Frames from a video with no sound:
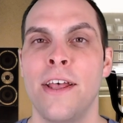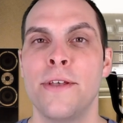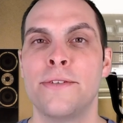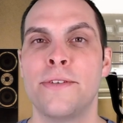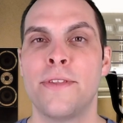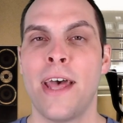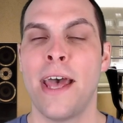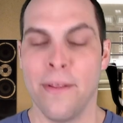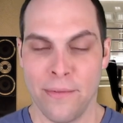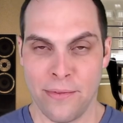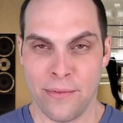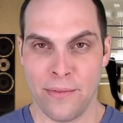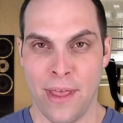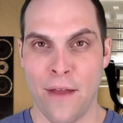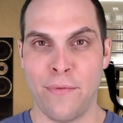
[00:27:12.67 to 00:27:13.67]
so that
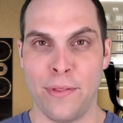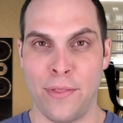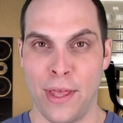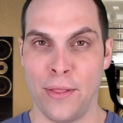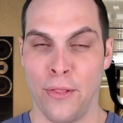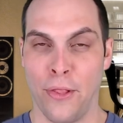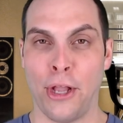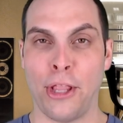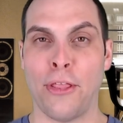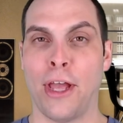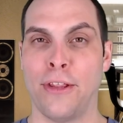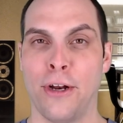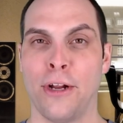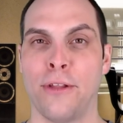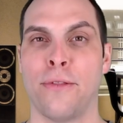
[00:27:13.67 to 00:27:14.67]
everything looked
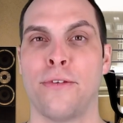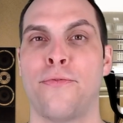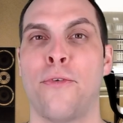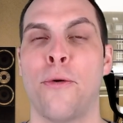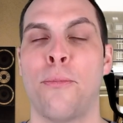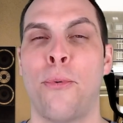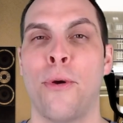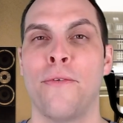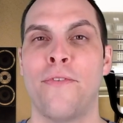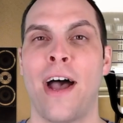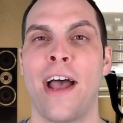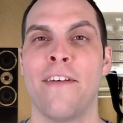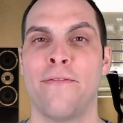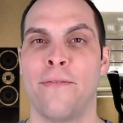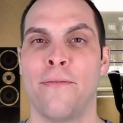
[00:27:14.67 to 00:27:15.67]
like the Earth was
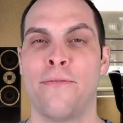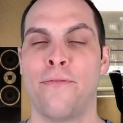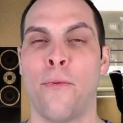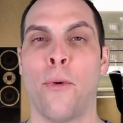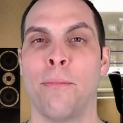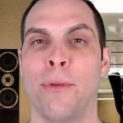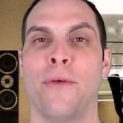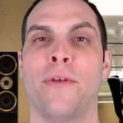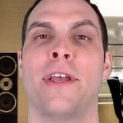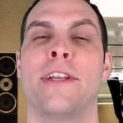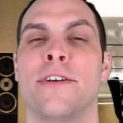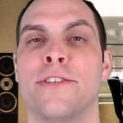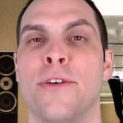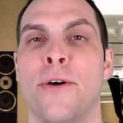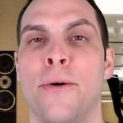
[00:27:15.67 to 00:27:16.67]
4.54 billion
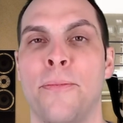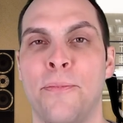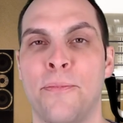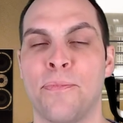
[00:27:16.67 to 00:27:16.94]
years old.